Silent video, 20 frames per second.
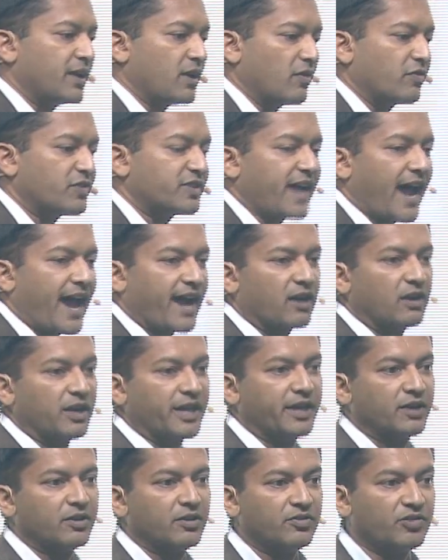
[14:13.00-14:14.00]
of
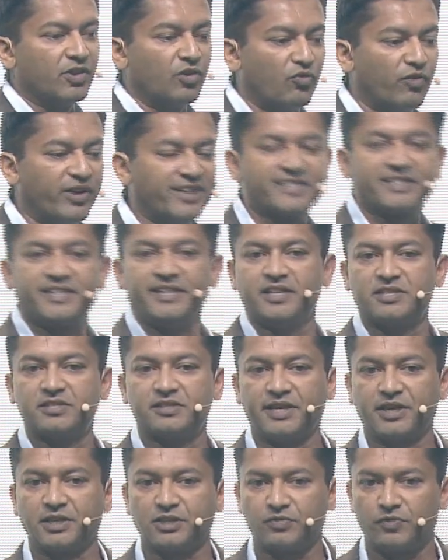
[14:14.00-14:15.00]
tackling the riskiest
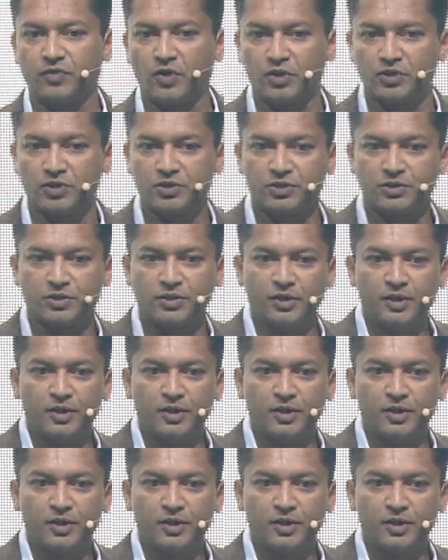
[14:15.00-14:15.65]
things first.